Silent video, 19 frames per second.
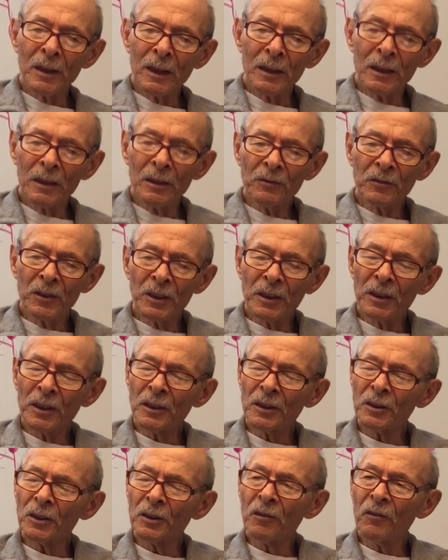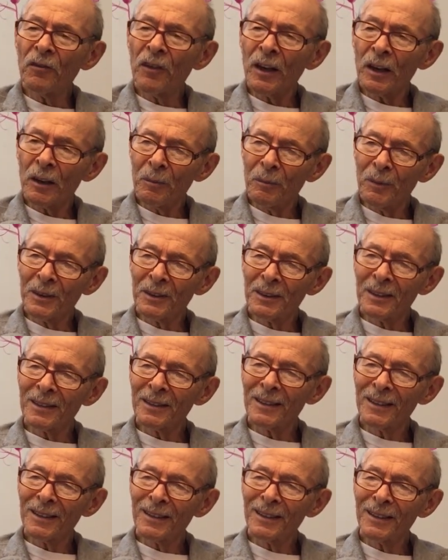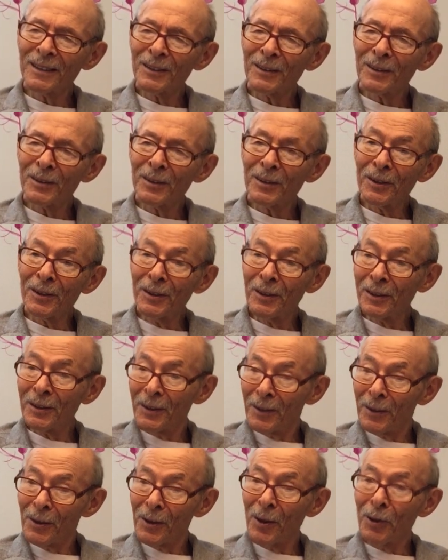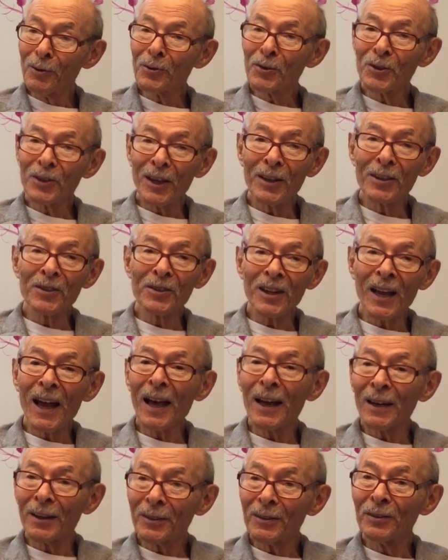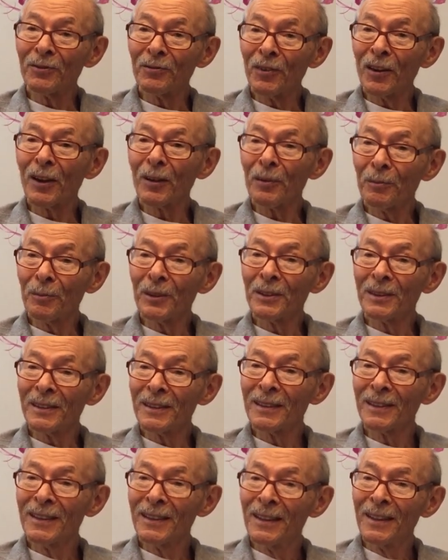they lived in a development. In those days I had a development.